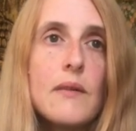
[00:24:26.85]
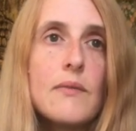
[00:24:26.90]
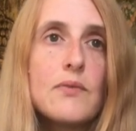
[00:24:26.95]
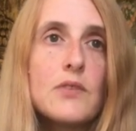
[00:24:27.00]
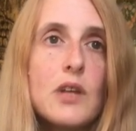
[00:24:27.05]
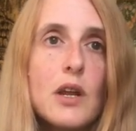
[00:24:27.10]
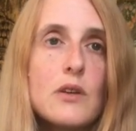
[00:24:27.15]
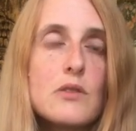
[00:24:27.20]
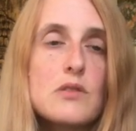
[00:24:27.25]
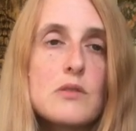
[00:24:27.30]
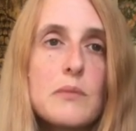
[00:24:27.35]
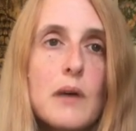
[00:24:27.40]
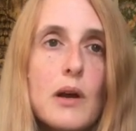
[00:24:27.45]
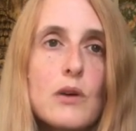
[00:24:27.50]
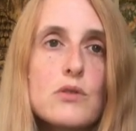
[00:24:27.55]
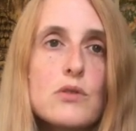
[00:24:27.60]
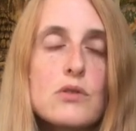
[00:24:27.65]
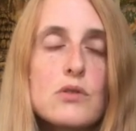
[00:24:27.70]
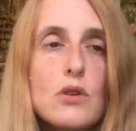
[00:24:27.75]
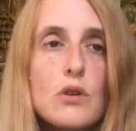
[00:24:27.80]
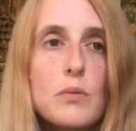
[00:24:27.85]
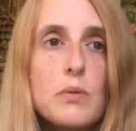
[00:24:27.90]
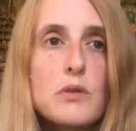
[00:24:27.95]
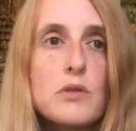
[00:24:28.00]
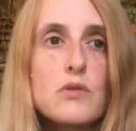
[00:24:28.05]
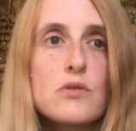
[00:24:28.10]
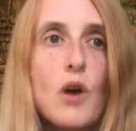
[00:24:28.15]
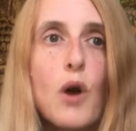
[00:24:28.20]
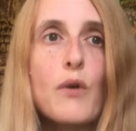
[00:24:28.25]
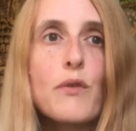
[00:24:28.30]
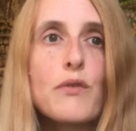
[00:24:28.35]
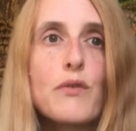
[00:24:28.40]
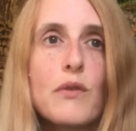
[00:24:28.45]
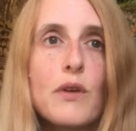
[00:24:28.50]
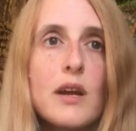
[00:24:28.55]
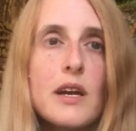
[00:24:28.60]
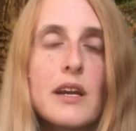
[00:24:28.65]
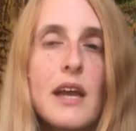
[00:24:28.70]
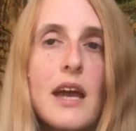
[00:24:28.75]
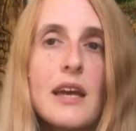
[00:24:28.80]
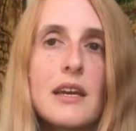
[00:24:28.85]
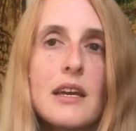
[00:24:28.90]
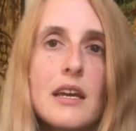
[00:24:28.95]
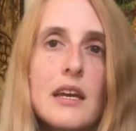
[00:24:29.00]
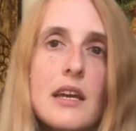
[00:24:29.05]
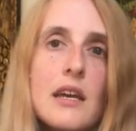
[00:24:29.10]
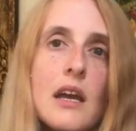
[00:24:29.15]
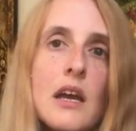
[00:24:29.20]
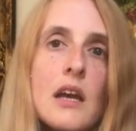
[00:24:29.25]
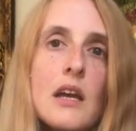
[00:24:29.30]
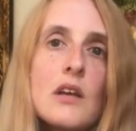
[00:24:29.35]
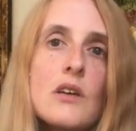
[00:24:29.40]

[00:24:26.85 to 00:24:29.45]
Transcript: You know, it smells super sulphury and eggy.